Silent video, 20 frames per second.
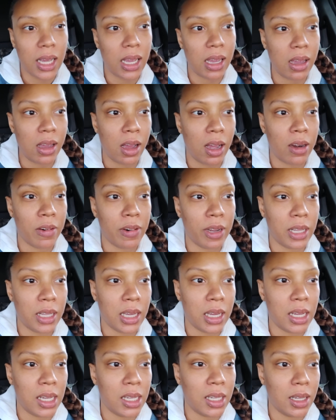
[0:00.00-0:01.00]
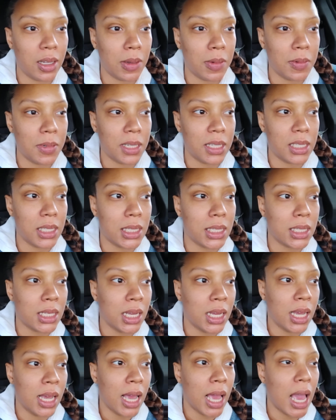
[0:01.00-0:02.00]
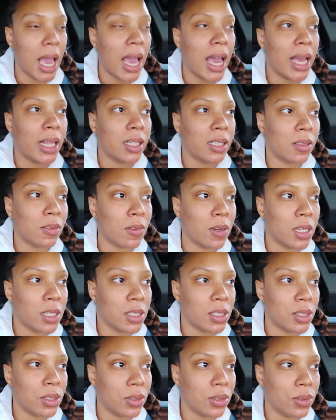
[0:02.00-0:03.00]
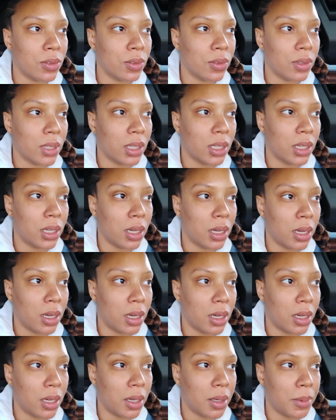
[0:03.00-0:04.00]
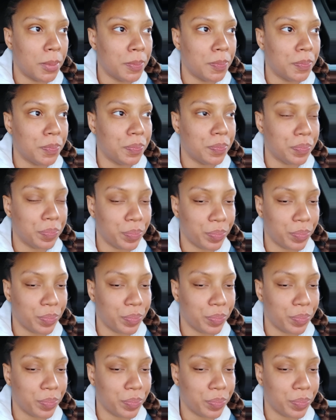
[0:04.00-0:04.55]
He already was adding on to the